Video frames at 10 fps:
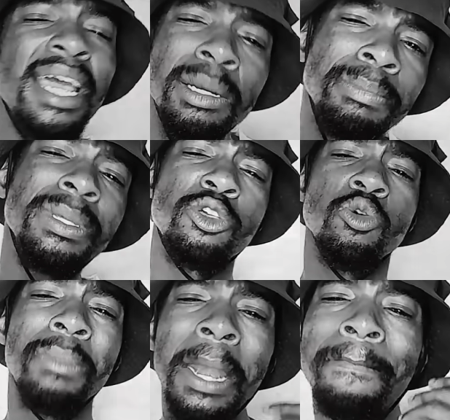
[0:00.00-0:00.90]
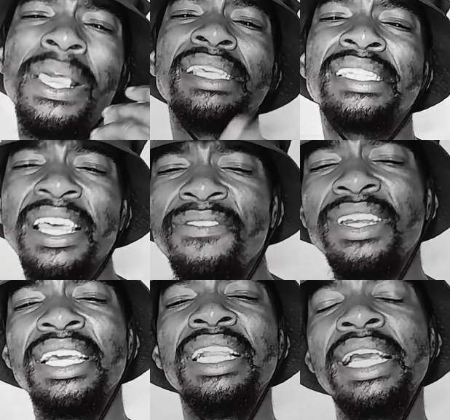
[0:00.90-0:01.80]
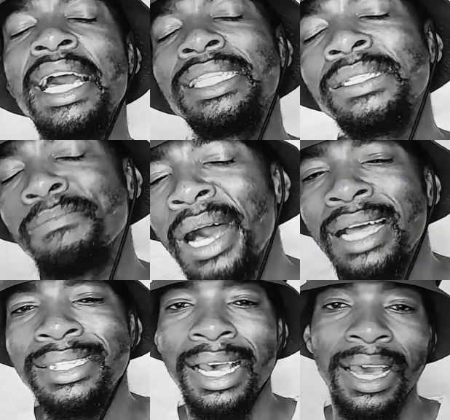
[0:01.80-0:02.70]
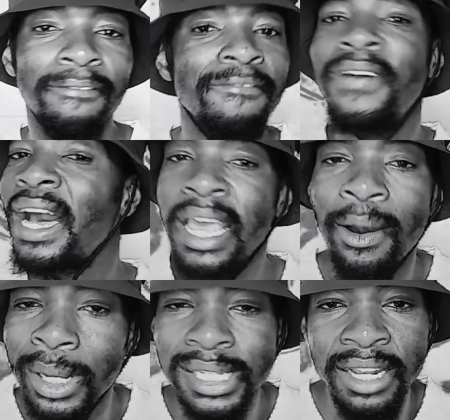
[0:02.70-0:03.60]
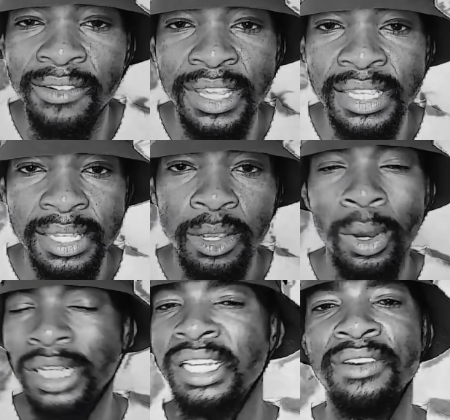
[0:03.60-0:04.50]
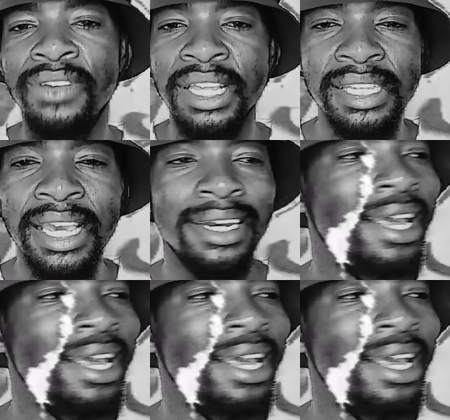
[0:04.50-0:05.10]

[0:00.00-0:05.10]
then human beings definitely got smarter. Fire was invented.